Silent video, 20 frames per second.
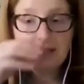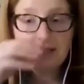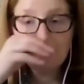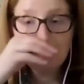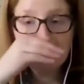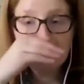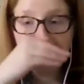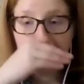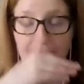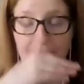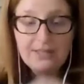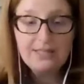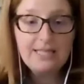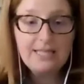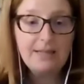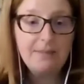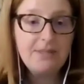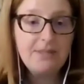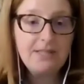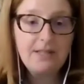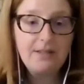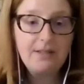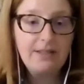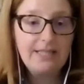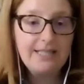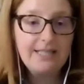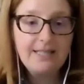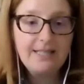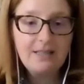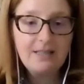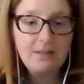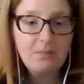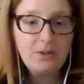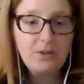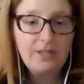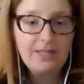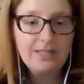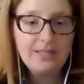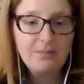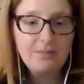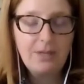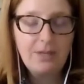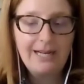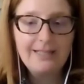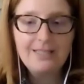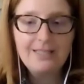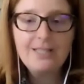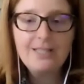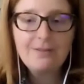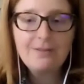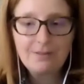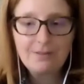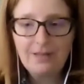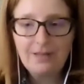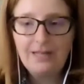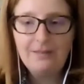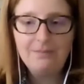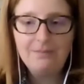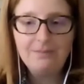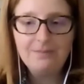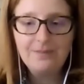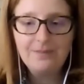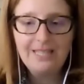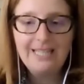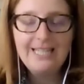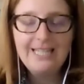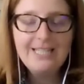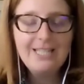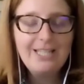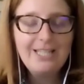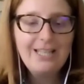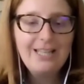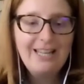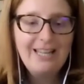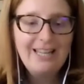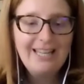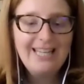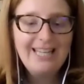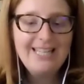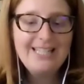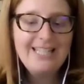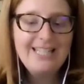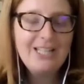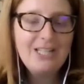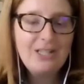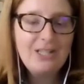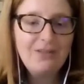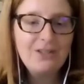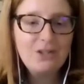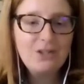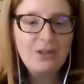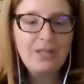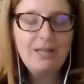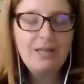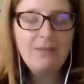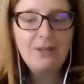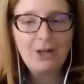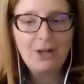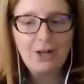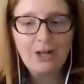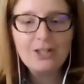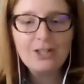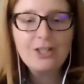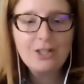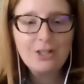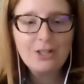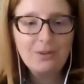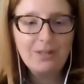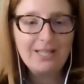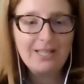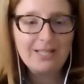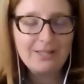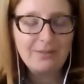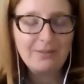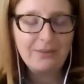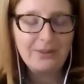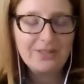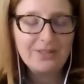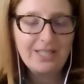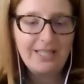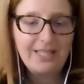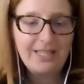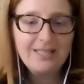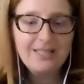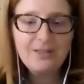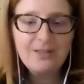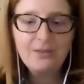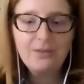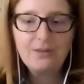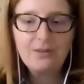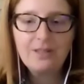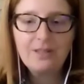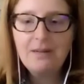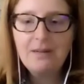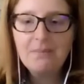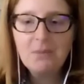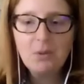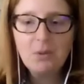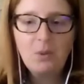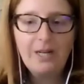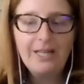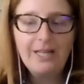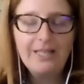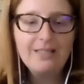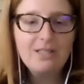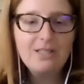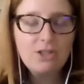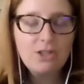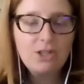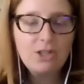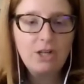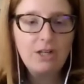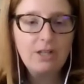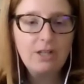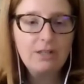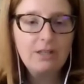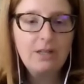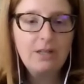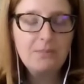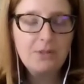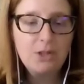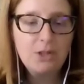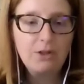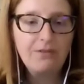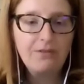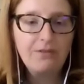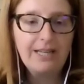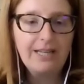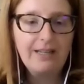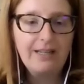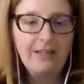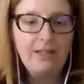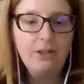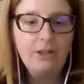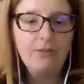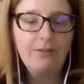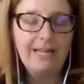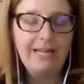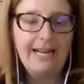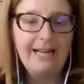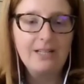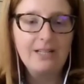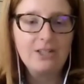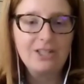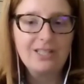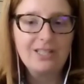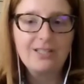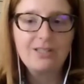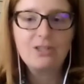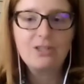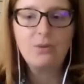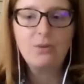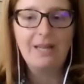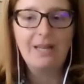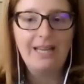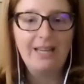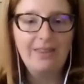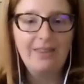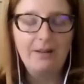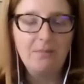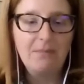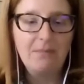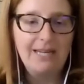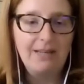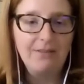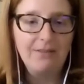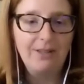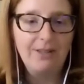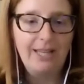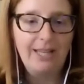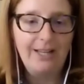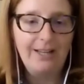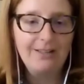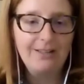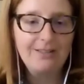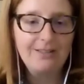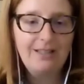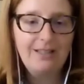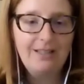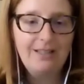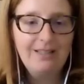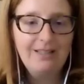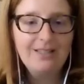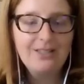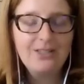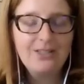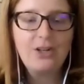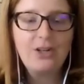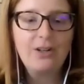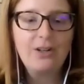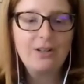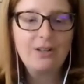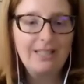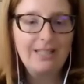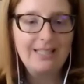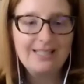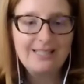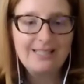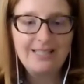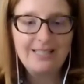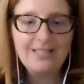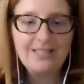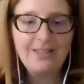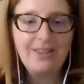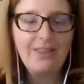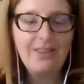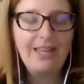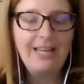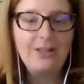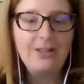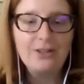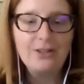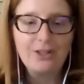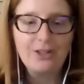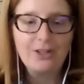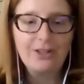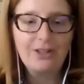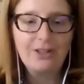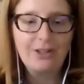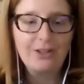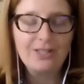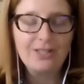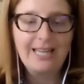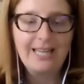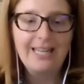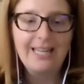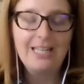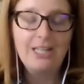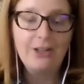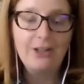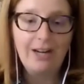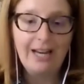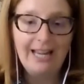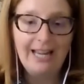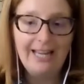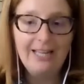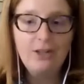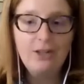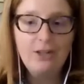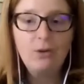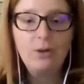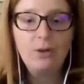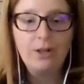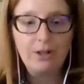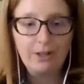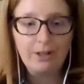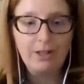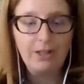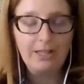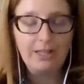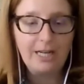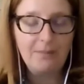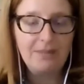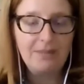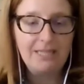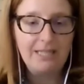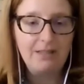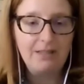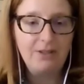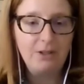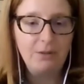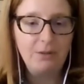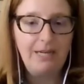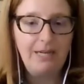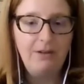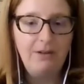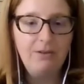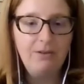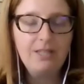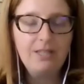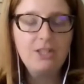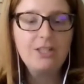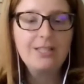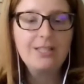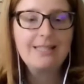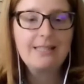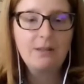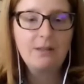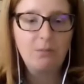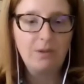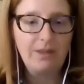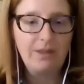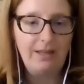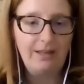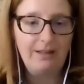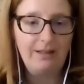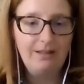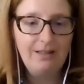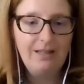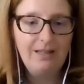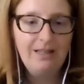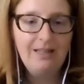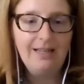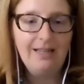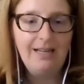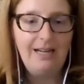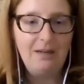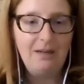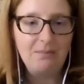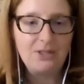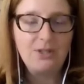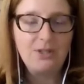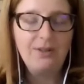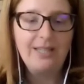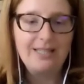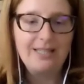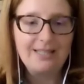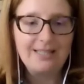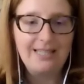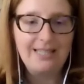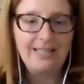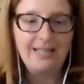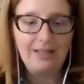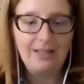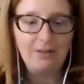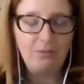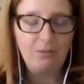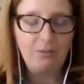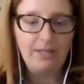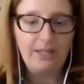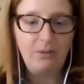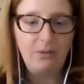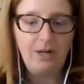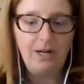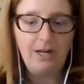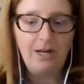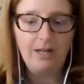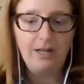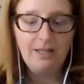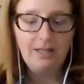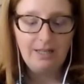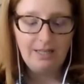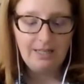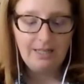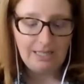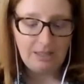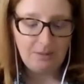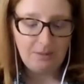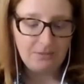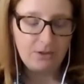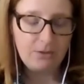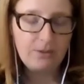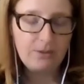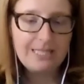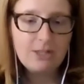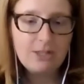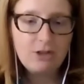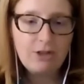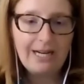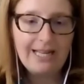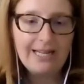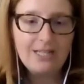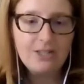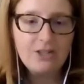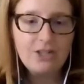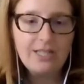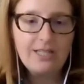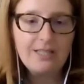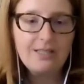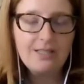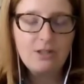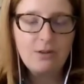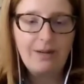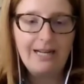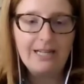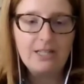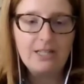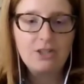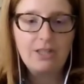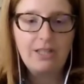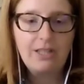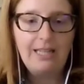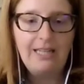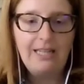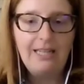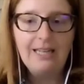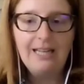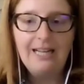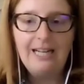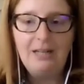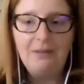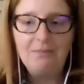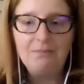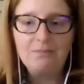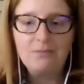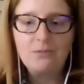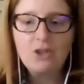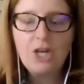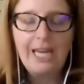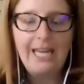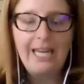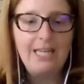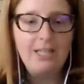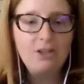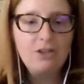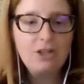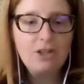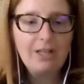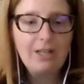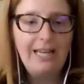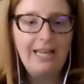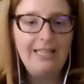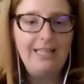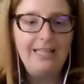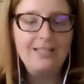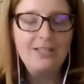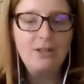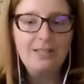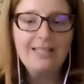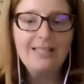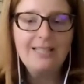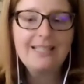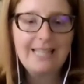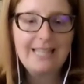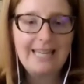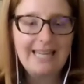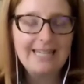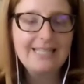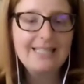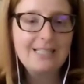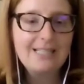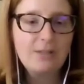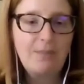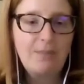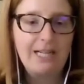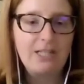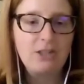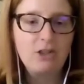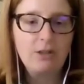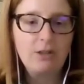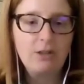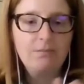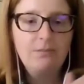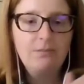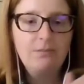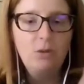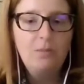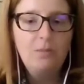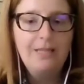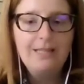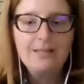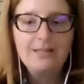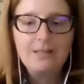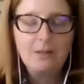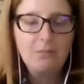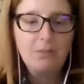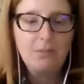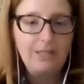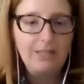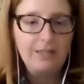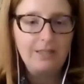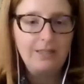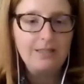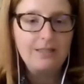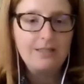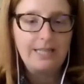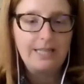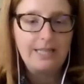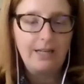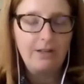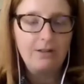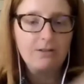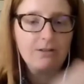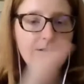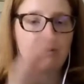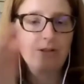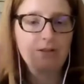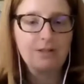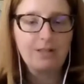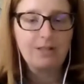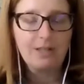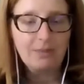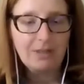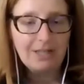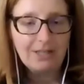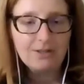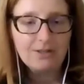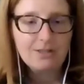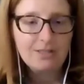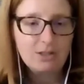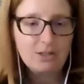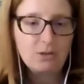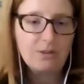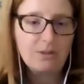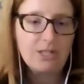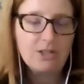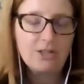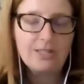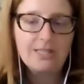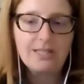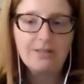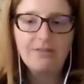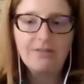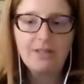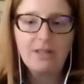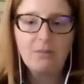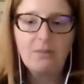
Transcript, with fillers: some a couple of tips that are easy to put into practice um, easy easy individually but hard to do it as a routine so number one start observing your reactions to anything money related start listening to the things you're, you're saying in your head or are coming out of your mouth and just sit with it um, so you can see kind of where you are. Um, three strategies to actually um, change. And it's uh, again, it's a spectrum. Nobody's completely scarce. There's going to be other situations they feel